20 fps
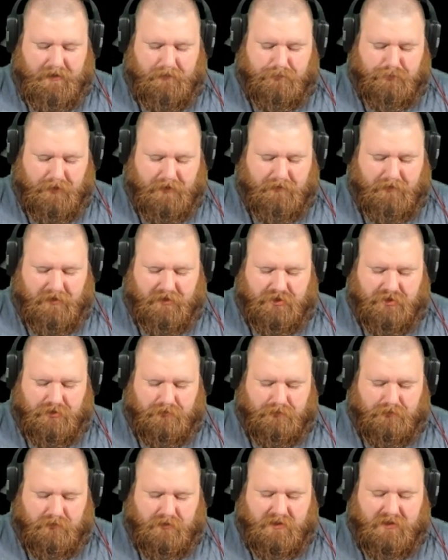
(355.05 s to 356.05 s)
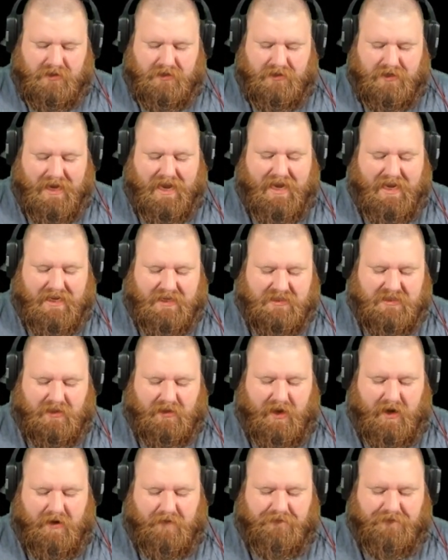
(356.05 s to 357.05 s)
pretty much has a
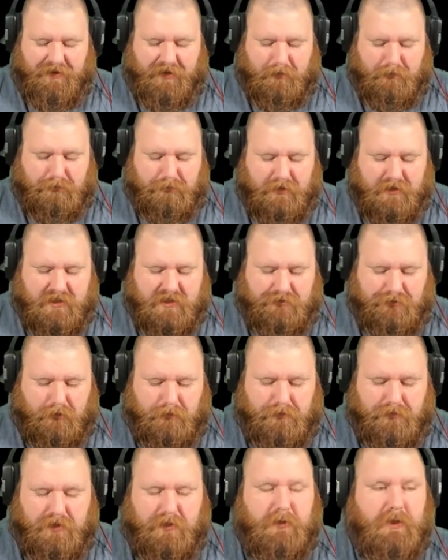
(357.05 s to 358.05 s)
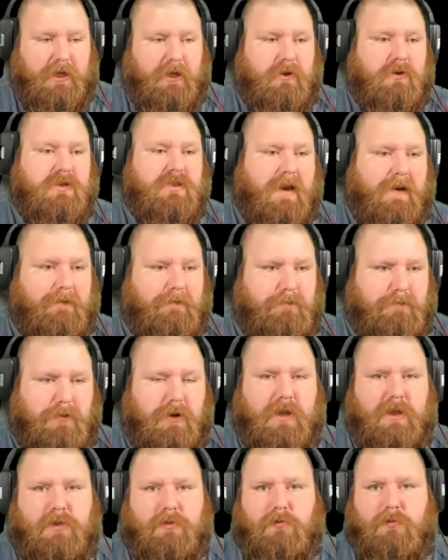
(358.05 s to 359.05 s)
lot of fingerprints from the use I've
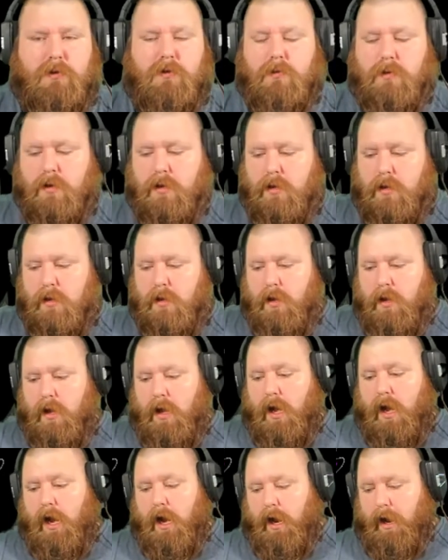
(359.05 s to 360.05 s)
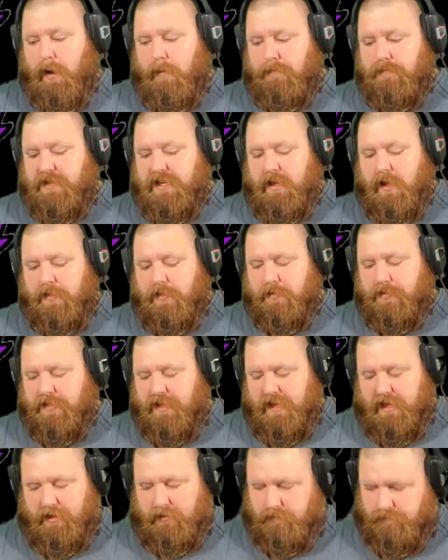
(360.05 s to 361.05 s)
put it through. The other
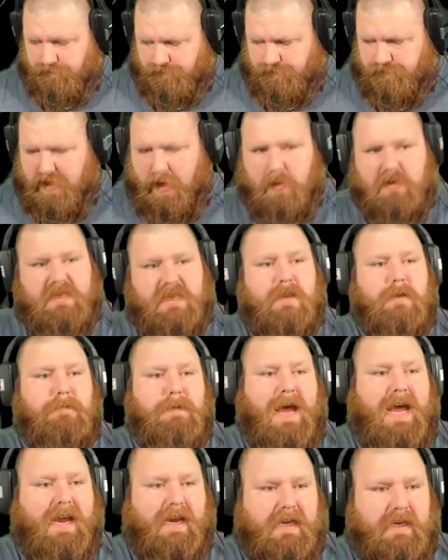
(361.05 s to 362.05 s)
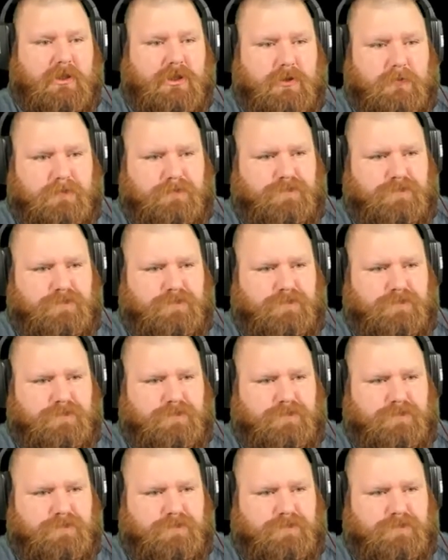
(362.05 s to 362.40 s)
thing that was in the package